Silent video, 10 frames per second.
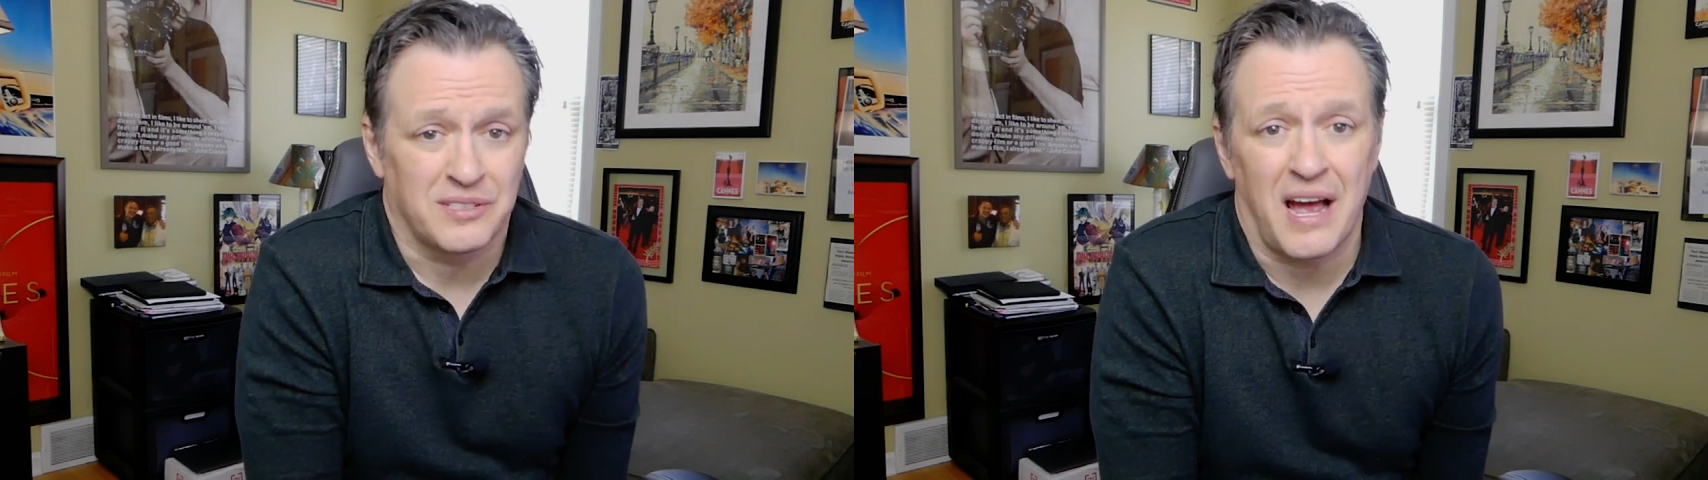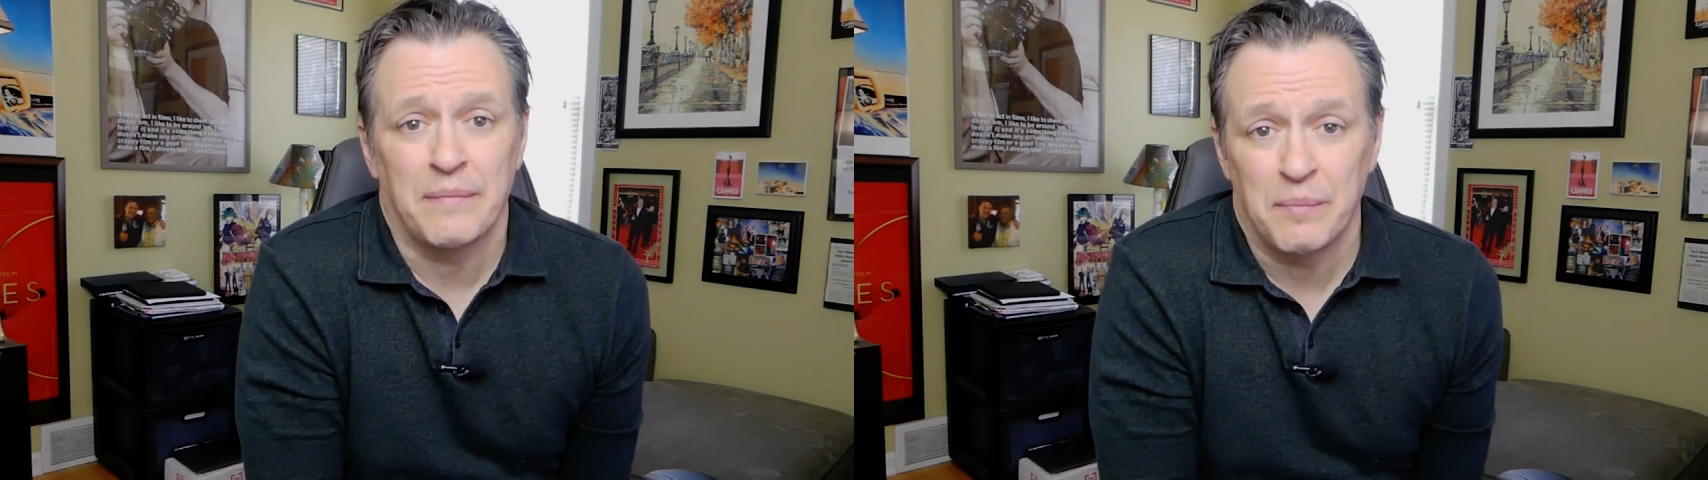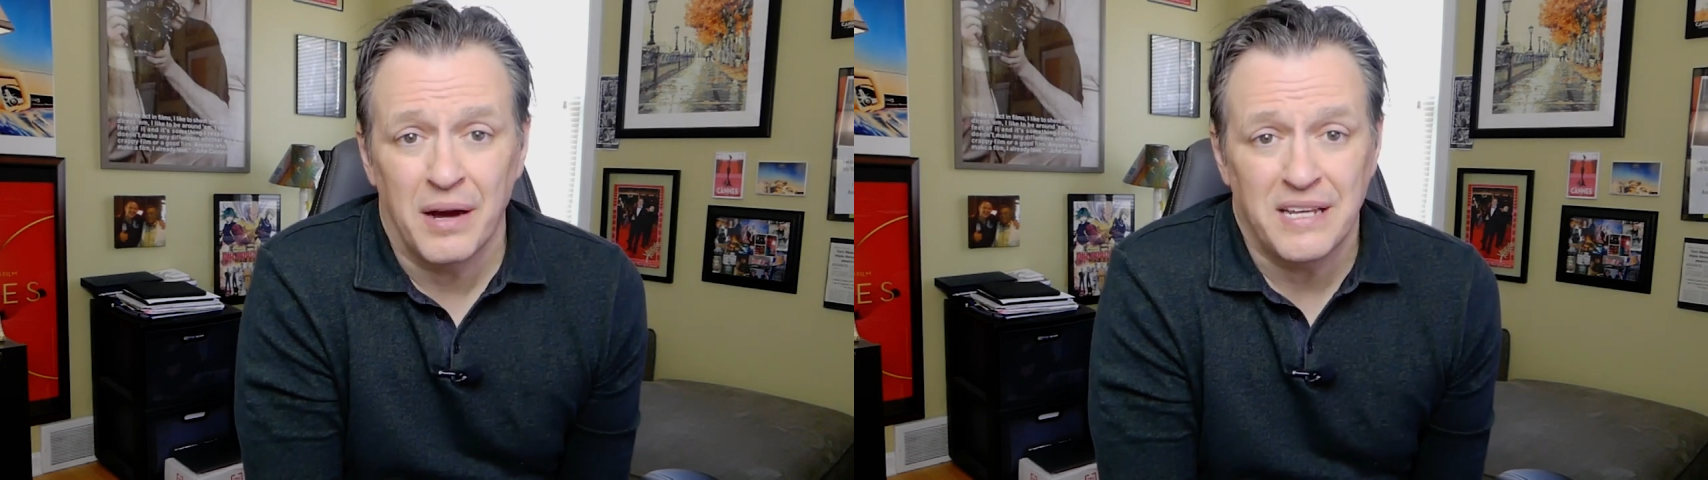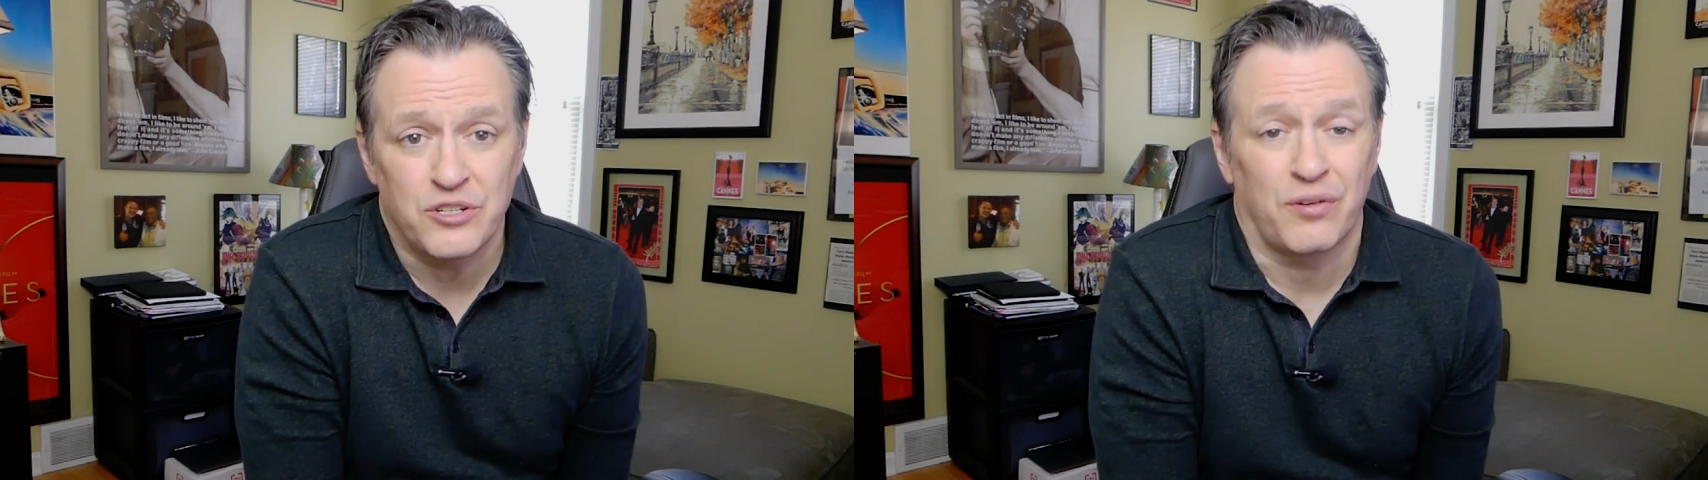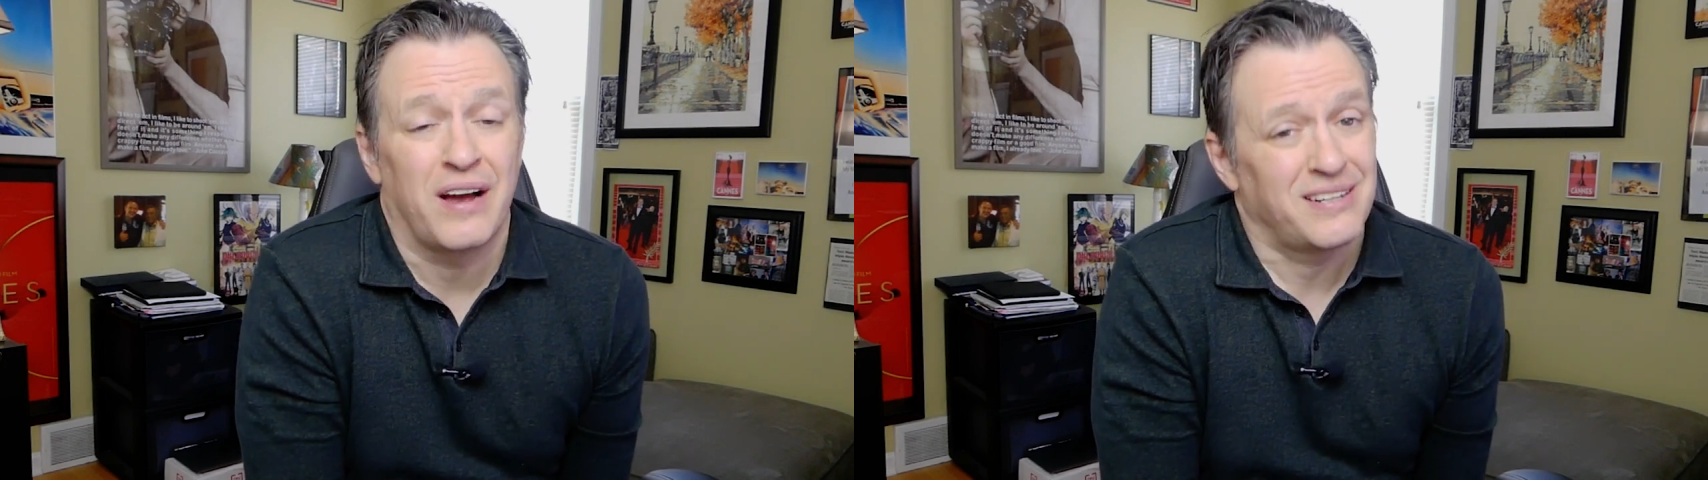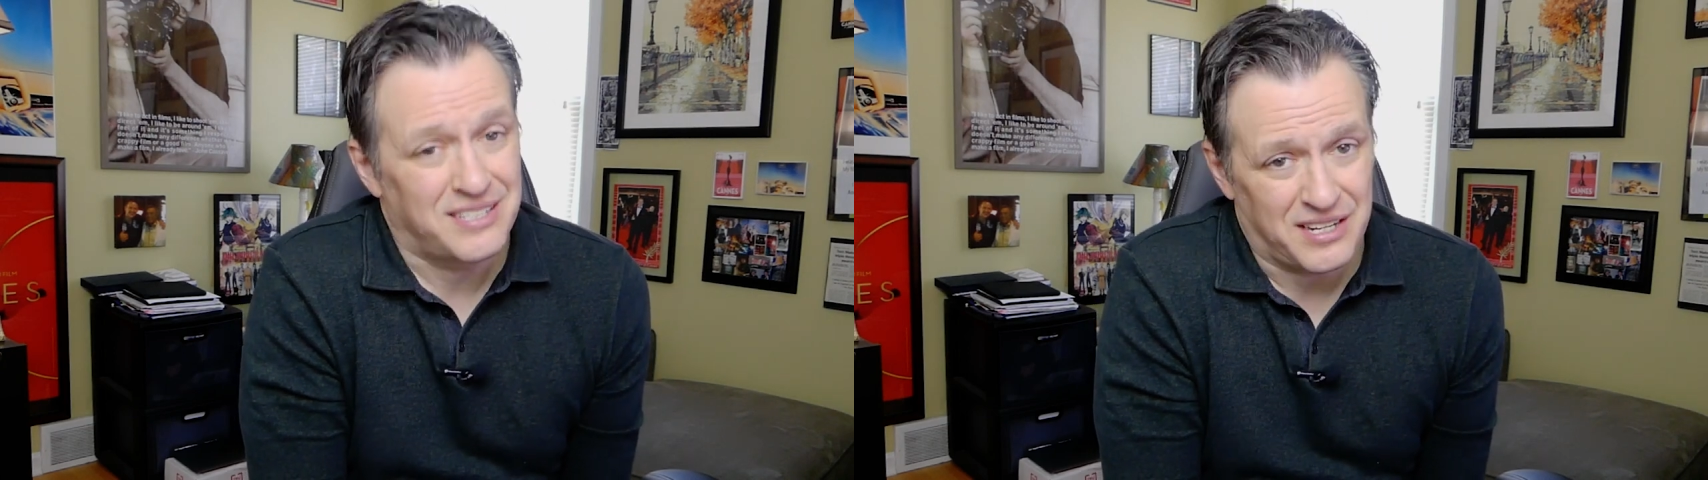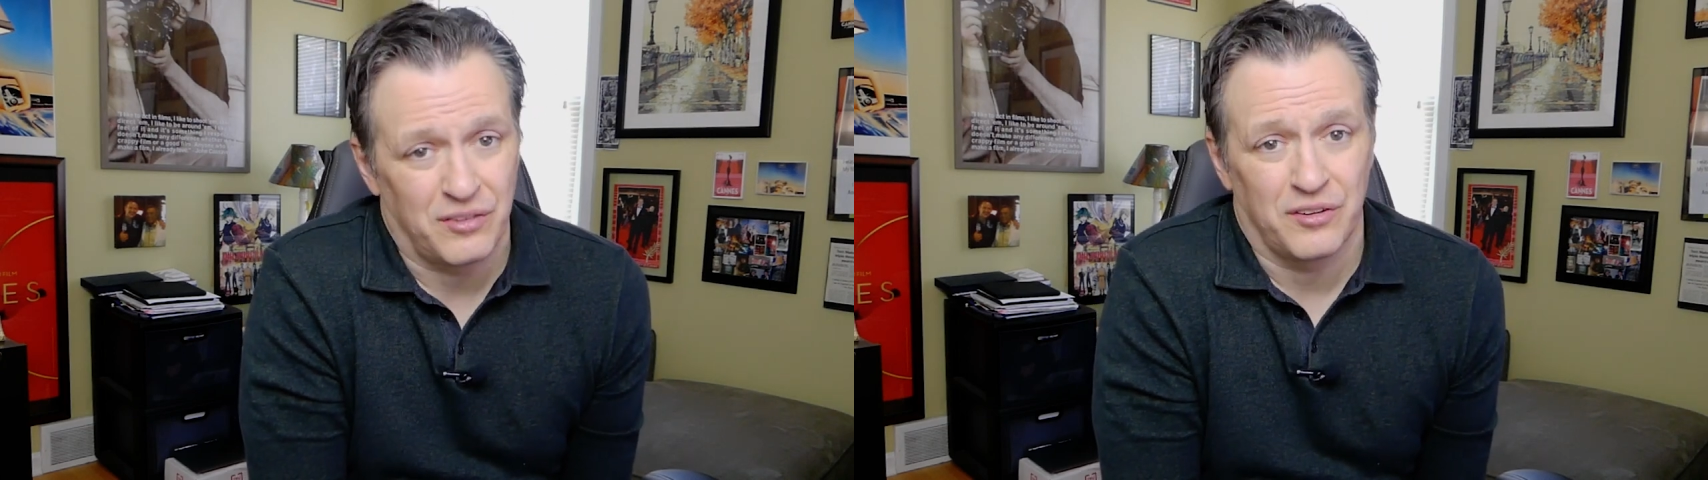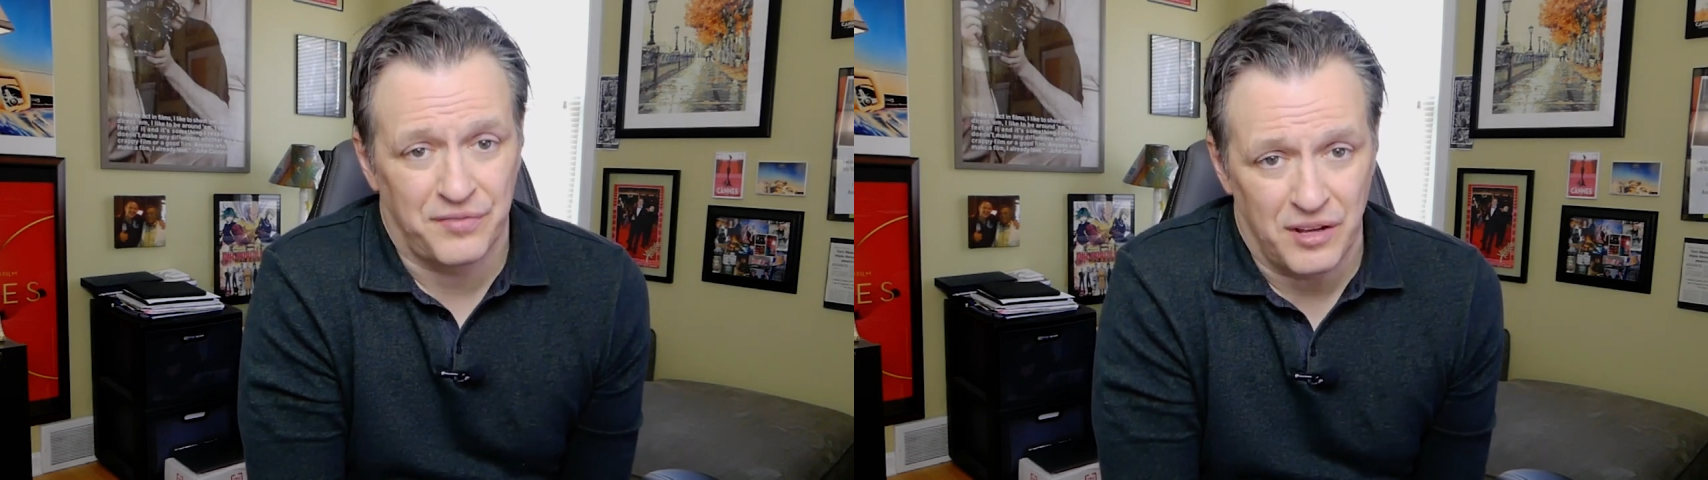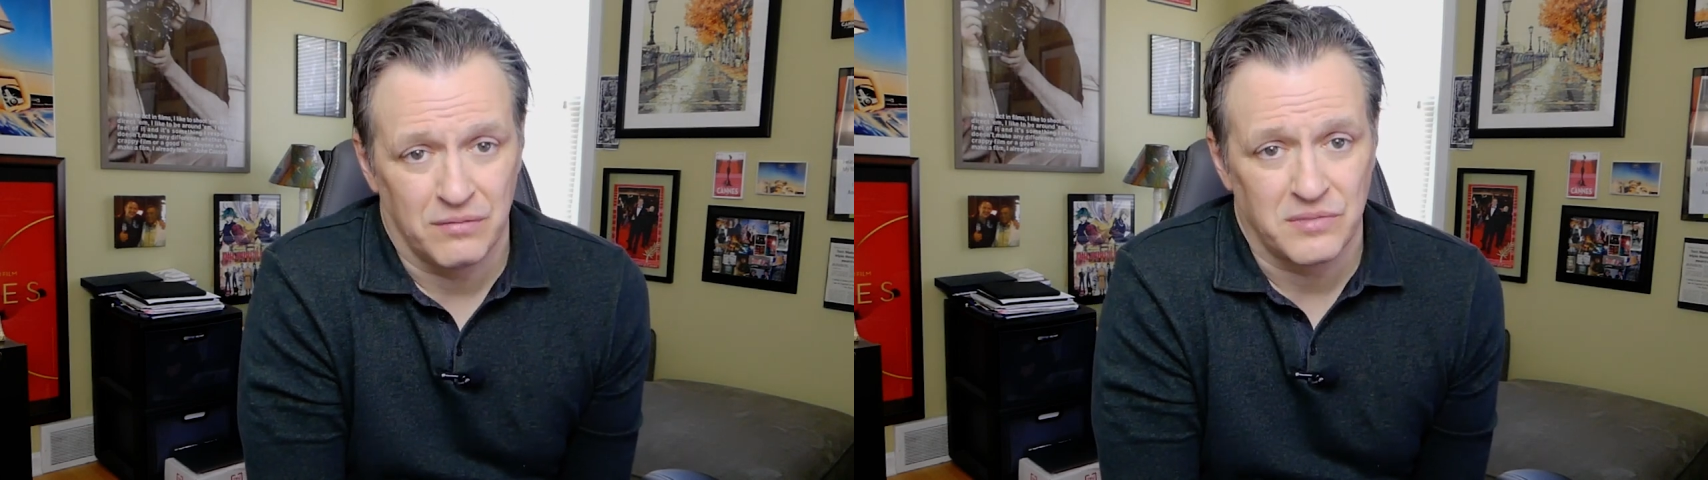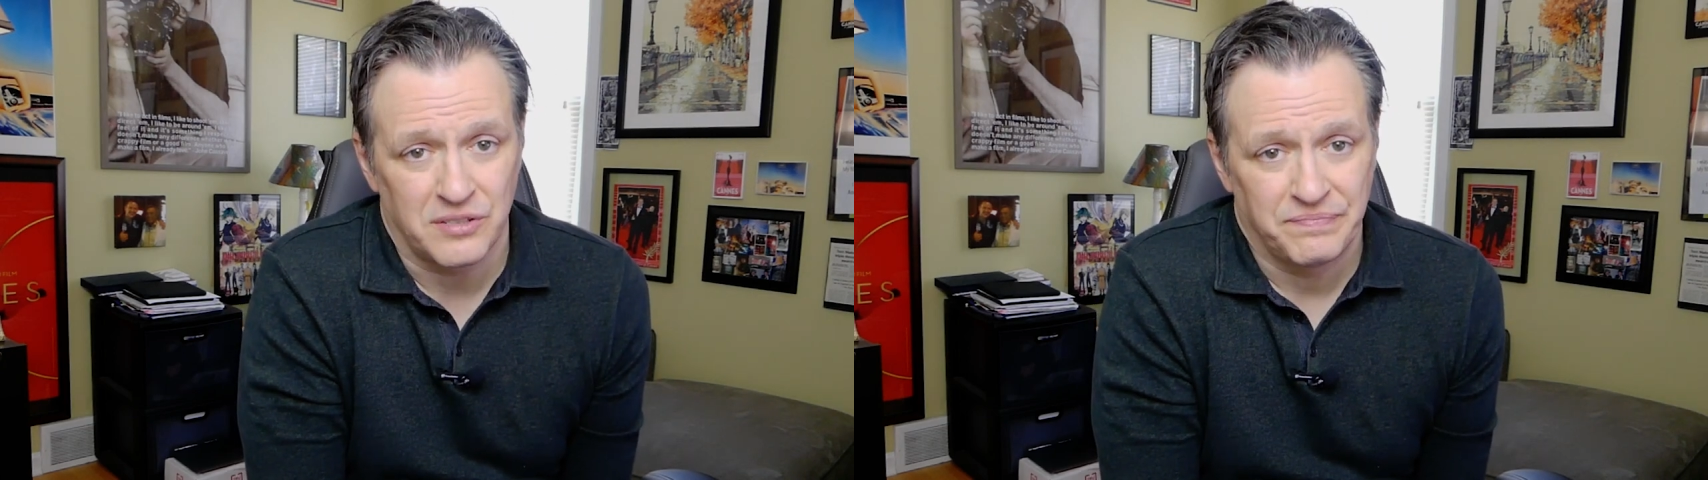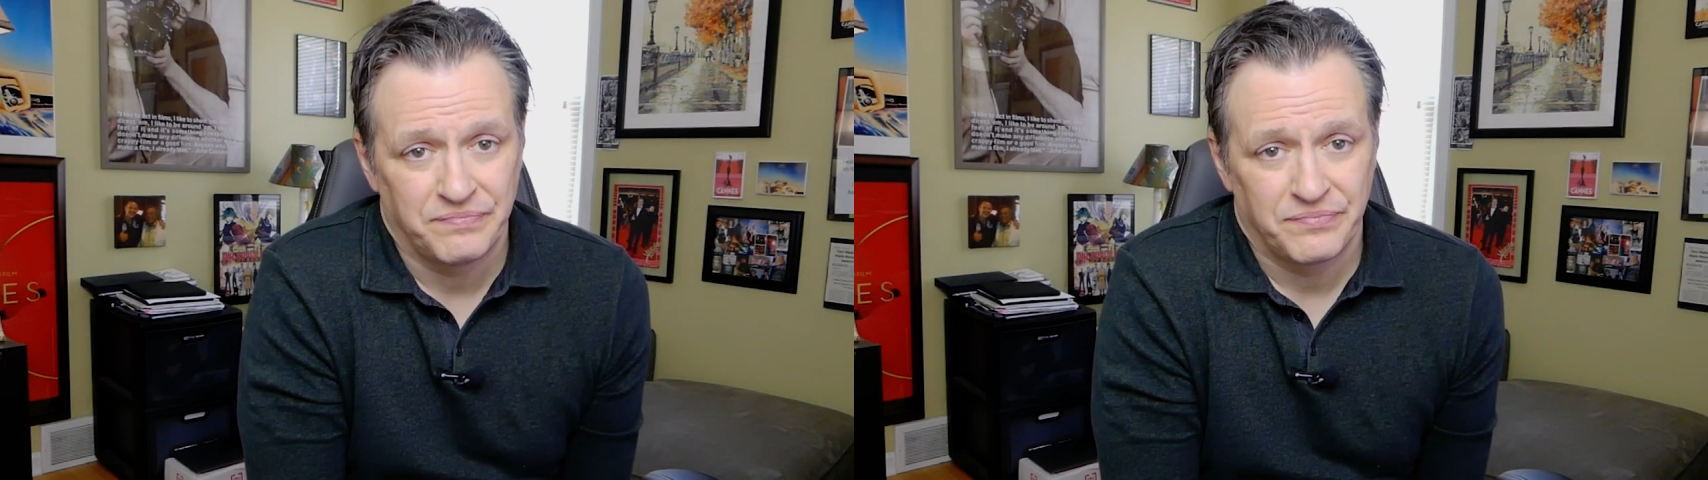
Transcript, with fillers: time and money trying to sell their films.